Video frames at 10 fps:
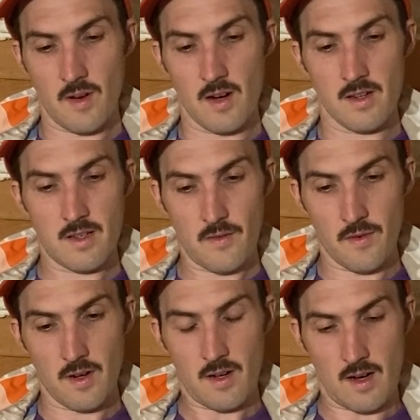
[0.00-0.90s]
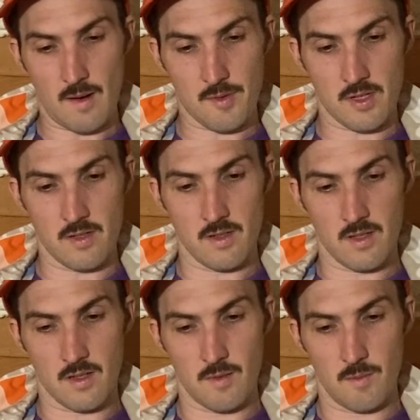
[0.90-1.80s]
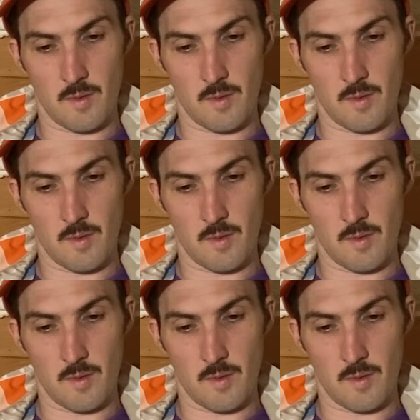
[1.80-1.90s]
very different options,